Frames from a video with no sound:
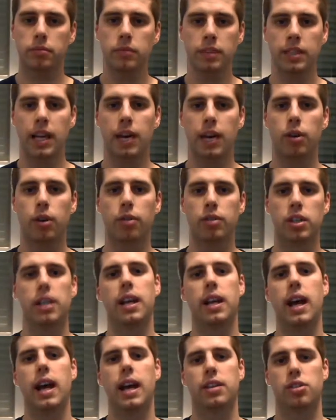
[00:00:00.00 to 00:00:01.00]
and obviously
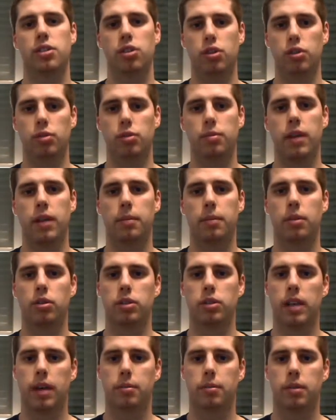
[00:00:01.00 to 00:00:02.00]
it has zoom like
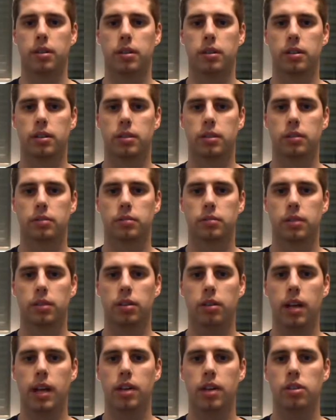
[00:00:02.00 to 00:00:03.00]
most cameras.
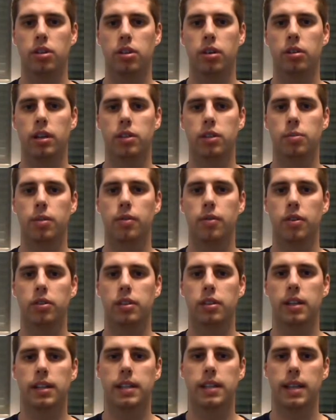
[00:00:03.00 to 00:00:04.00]
Okay, so let's move on to
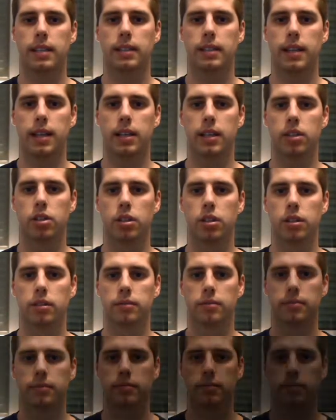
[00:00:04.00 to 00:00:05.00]
the test stage.
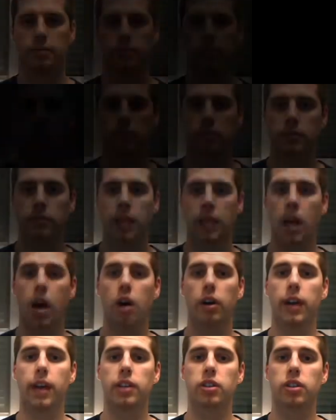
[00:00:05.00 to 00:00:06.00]

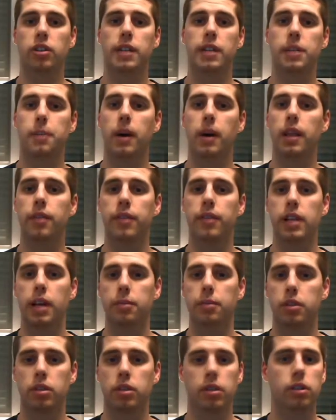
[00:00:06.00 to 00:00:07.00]
Okay, so in this part of the video, I'm
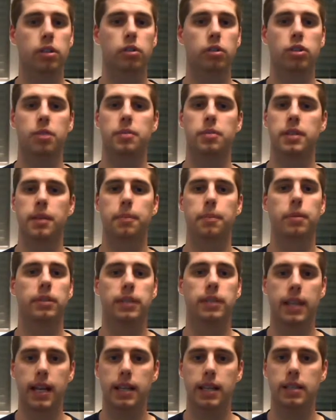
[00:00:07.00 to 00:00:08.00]
just going to do some simple
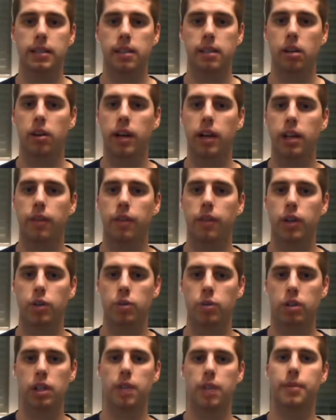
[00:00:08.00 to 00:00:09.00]
tests. Okay, the first
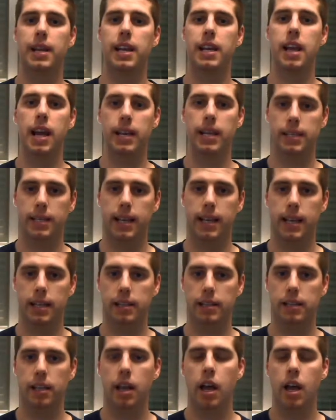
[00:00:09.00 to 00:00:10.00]
one's going to be a light
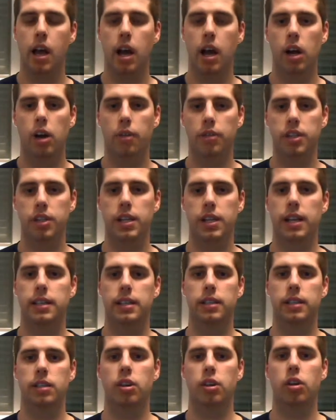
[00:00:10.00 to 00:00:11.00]
test. And obviously, as
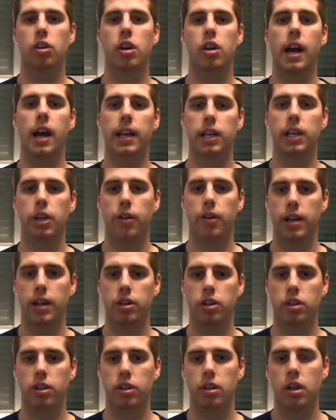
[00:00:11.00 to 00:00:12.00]
it's got light
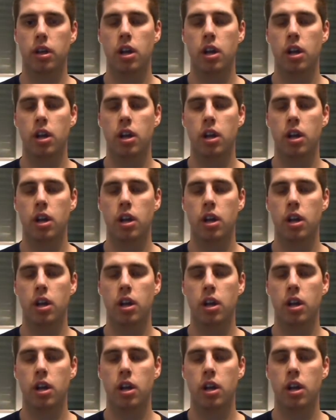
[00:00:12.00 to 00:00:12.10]
correction,